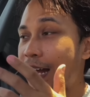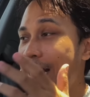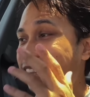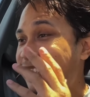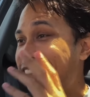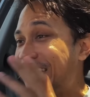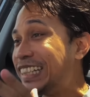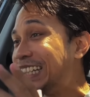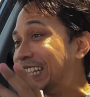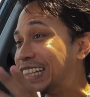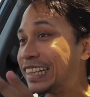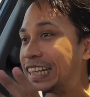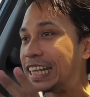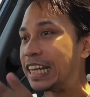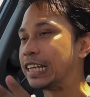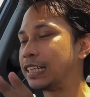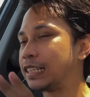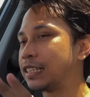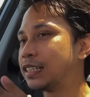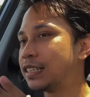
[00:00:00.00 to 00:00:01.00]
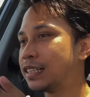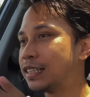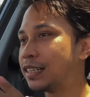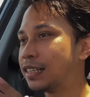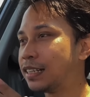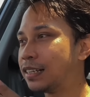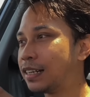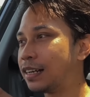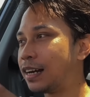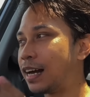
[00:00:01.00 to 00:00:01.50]
I didn't think
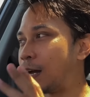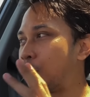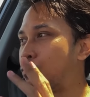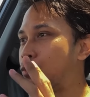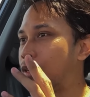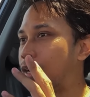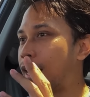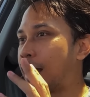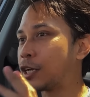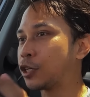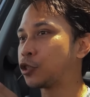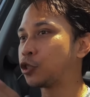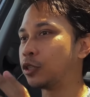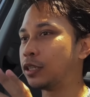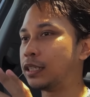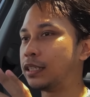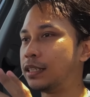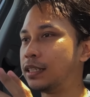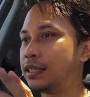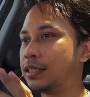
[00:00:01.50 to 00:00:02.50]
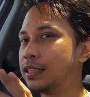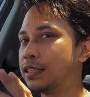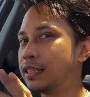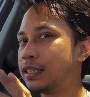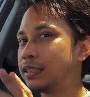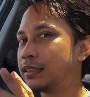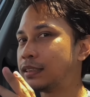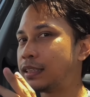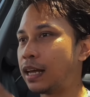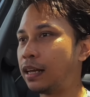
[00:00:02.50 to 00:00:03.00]
I would actually
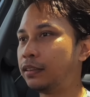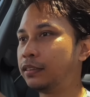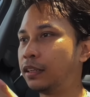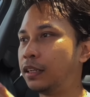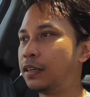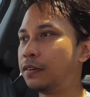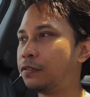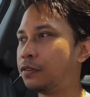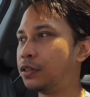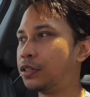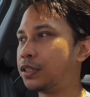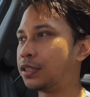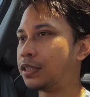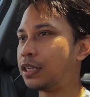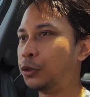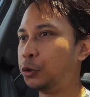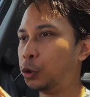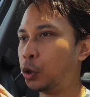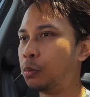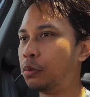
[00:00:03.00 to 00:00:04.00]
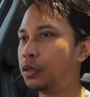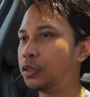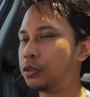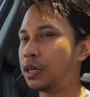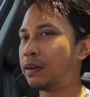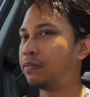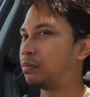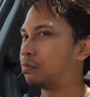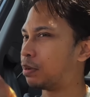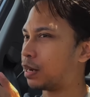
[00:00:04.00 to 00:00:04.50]
tell the difference in normal
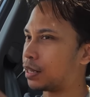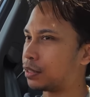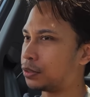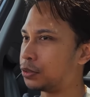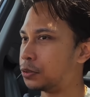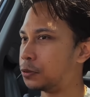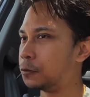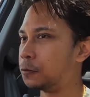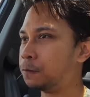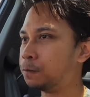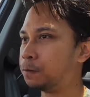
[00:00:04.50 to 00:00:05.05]
driving, but I do.